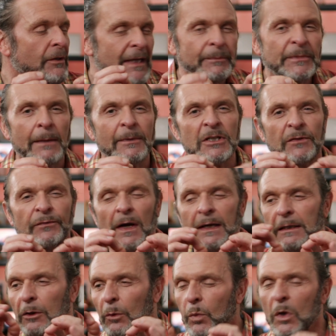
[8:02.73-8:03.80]
Sometimes just find
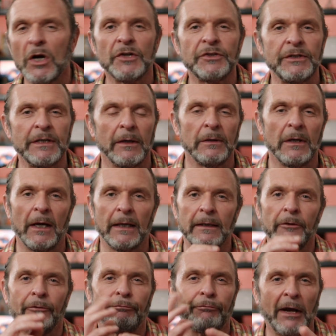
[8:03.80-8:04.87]
little words you don't like,
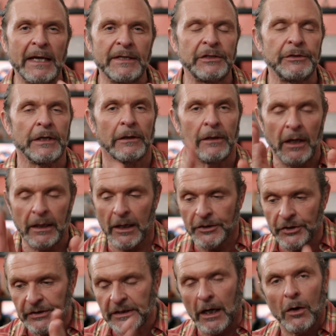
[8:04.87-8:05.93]
little phrases you don't like. I
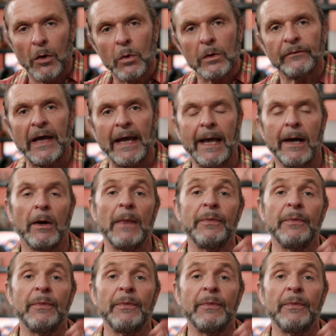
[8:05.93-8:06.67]
just cut all of that out.